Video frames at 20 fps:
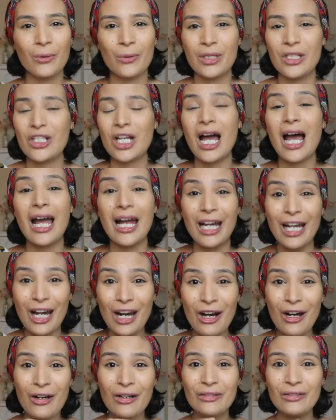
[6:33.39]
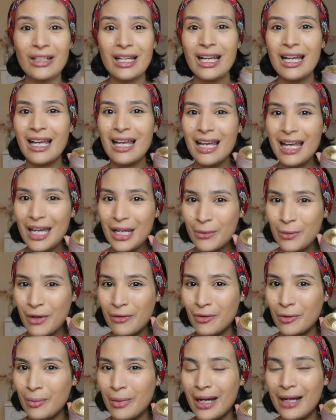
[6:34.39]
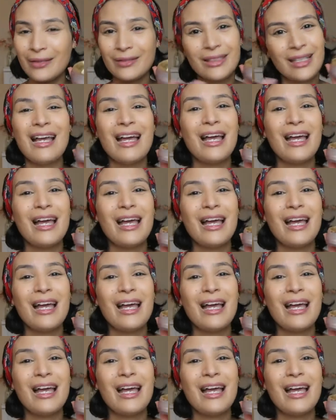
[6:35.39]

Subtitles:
which I love and rave about,